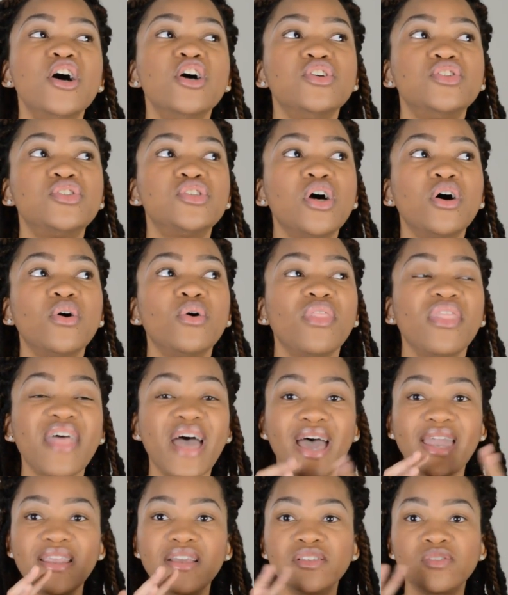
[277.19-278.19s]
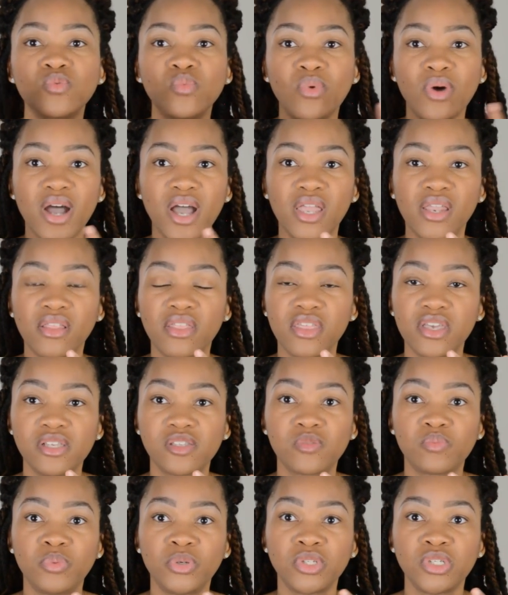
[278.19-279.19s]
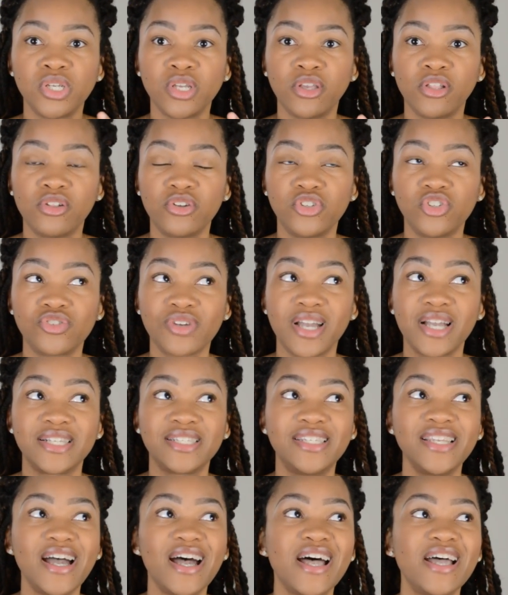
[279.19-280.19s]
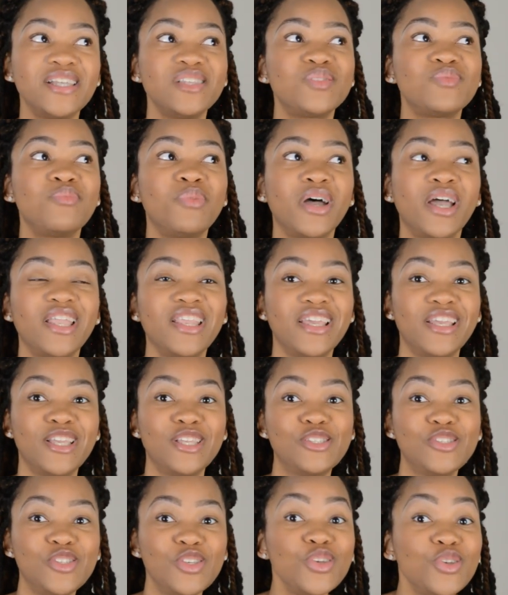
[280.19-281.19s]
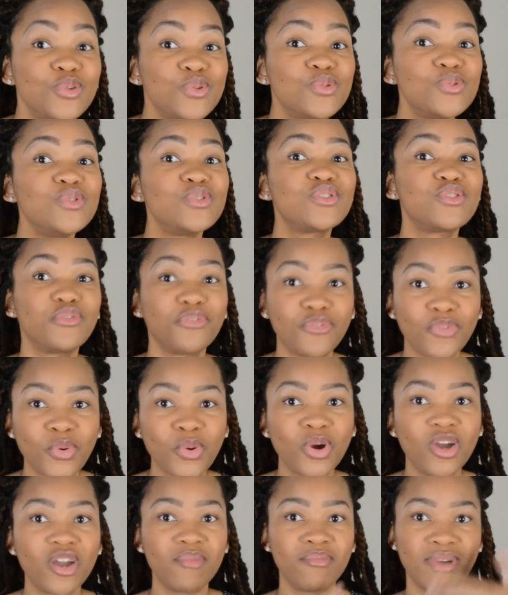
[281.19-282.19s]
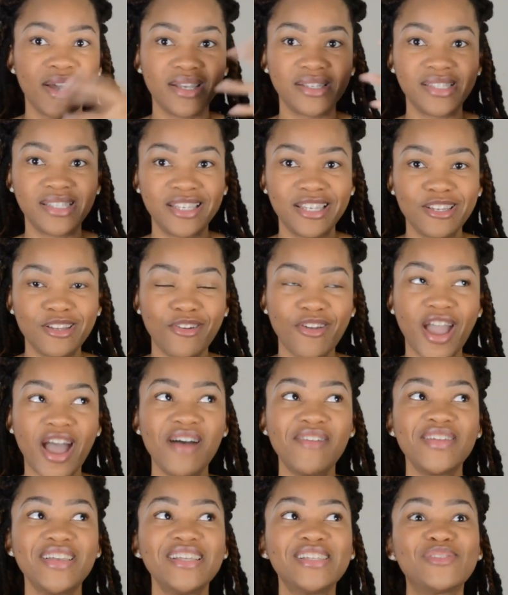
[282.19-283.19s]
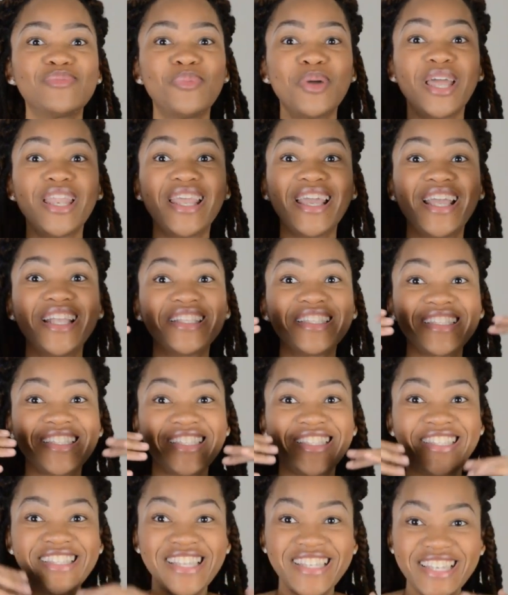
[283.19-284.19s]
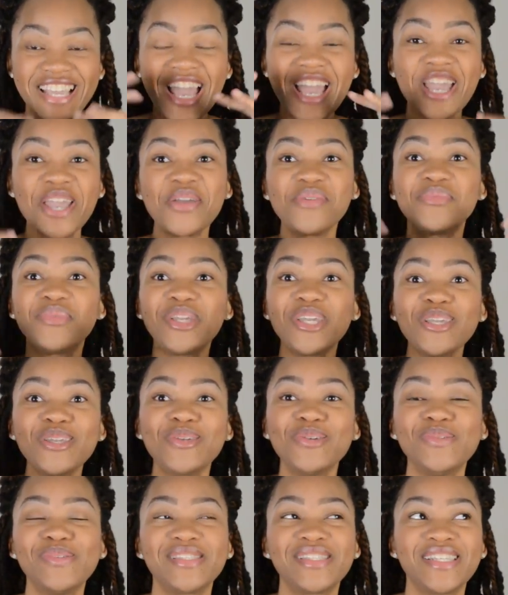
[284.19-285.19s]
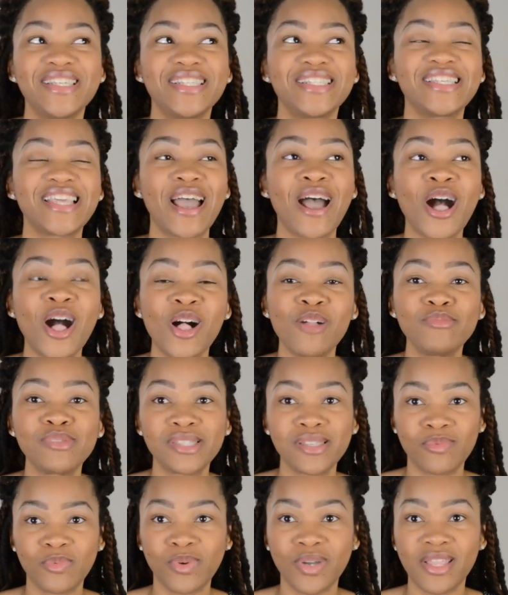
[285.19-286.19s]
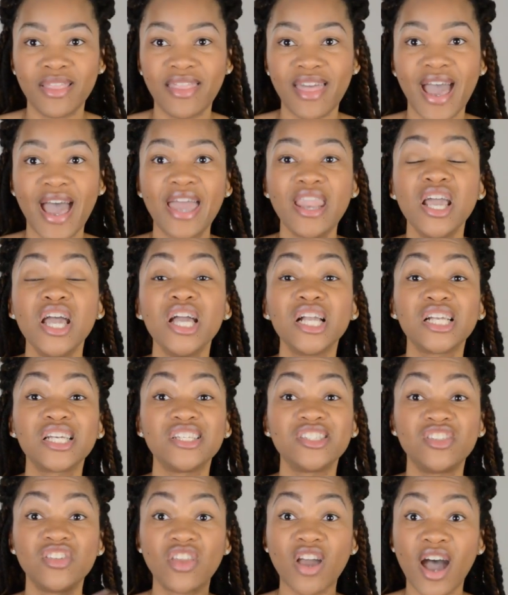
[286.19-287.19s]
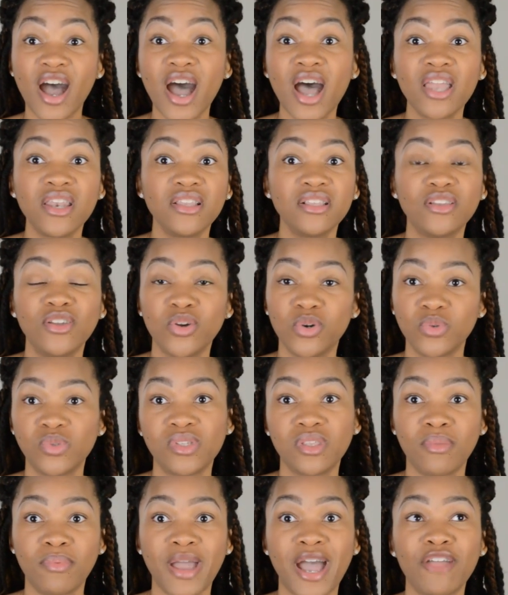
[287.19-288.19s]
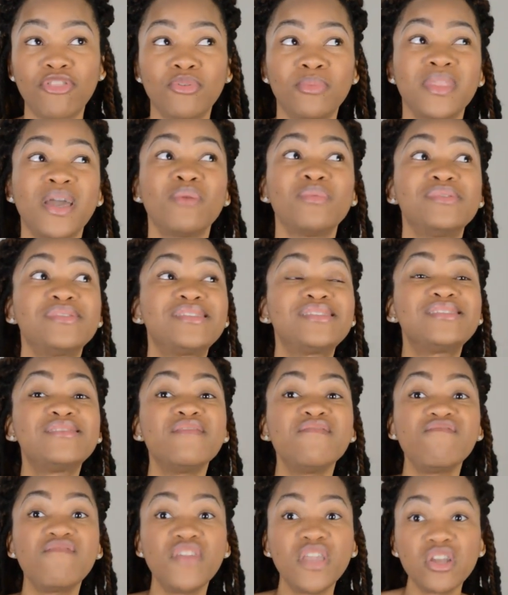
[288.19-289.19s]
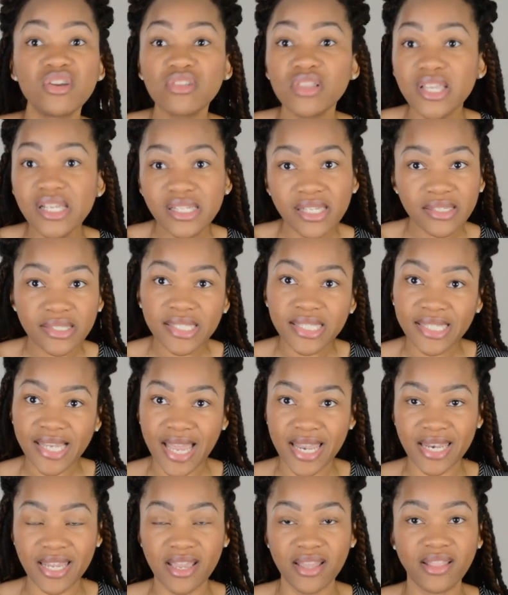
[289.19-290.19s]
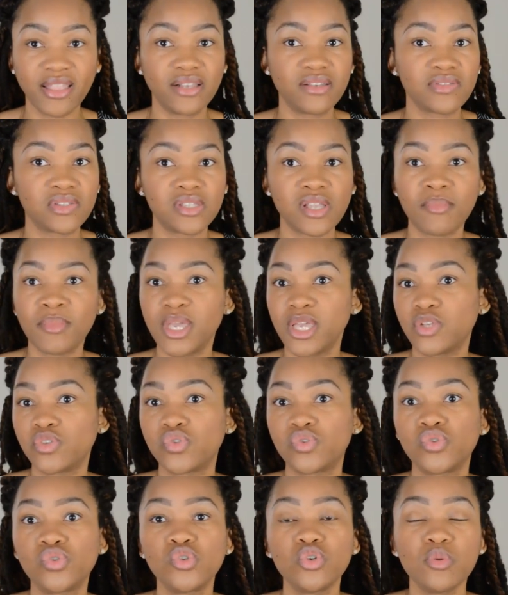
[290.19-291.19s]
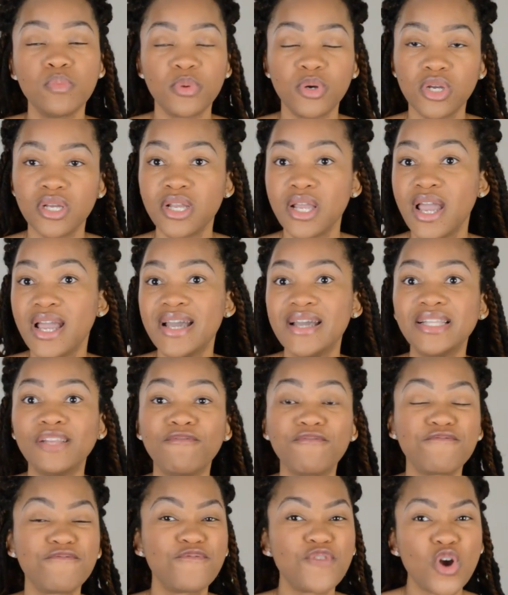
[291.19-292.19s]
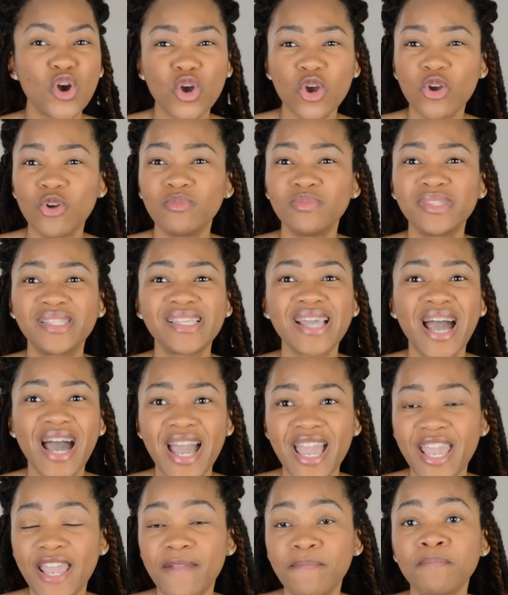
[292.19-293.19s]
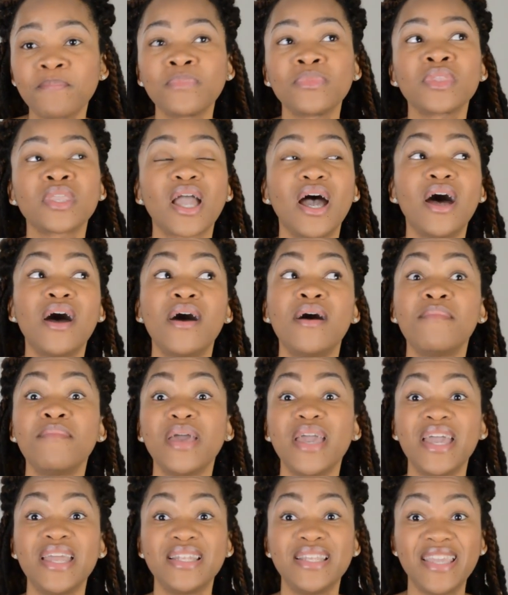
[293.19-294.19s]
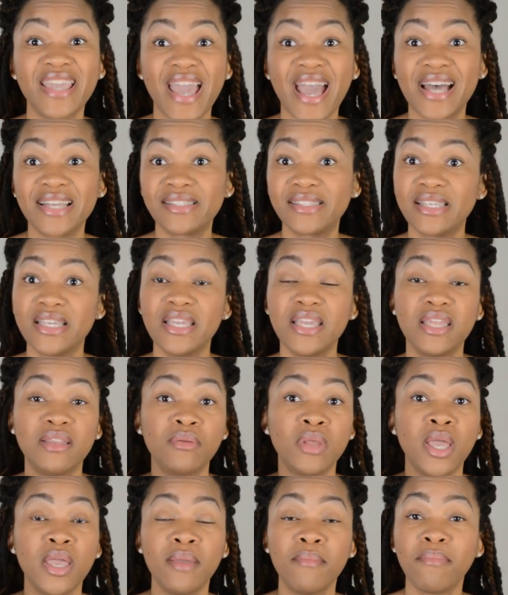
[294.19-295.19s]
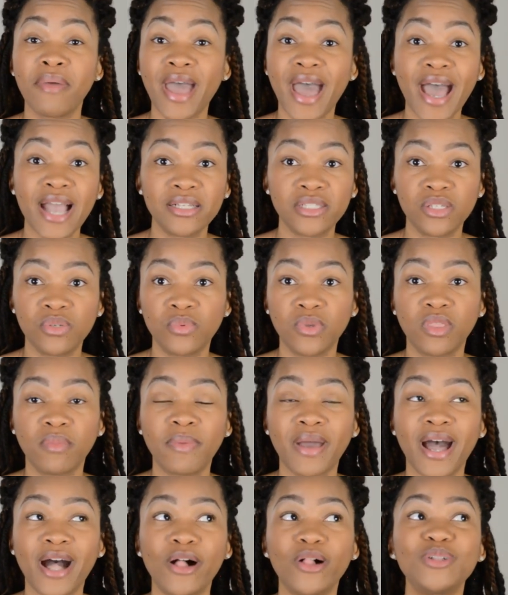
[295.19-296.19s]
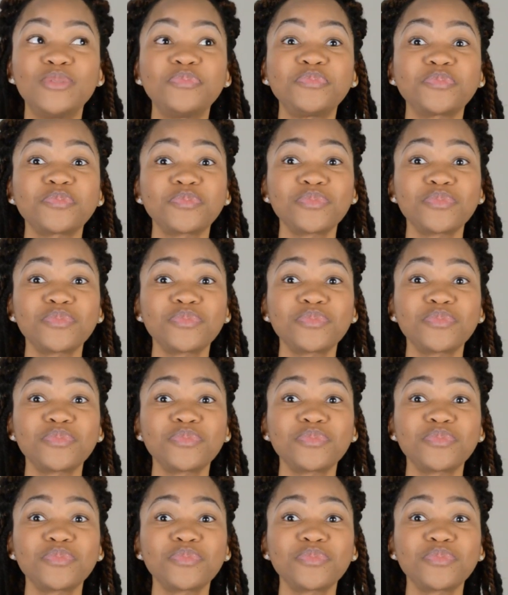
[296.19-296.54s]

So that is what this particular drug does, but it's used for myasthenia gravis. But today we used it to help someone that could not go to the bathroom, that was severely distended, like stomach super firm, tight, um, and gassy and impacted with bowel.